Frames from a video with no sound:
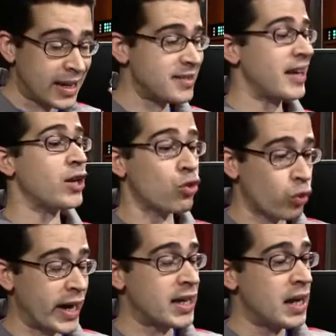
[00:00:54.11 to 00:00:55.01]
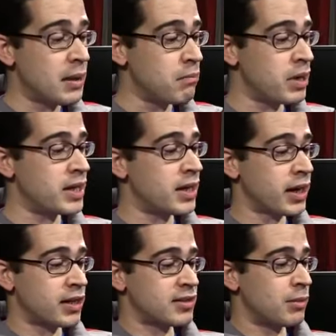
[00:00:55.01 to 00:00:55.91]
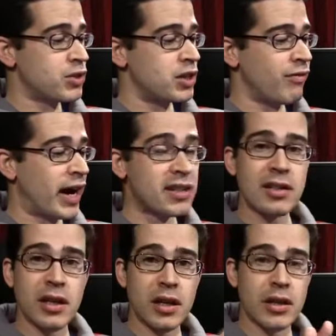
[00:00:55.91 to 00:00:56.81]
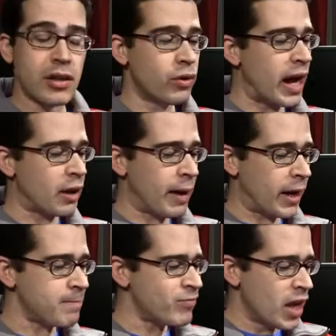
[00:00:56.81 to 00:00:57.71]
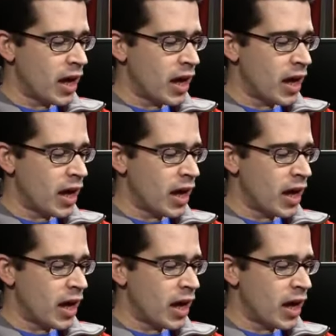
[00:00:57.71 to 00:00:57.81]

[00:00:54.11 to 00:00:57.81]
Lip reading: It is a great media consumption device. No doubt about it.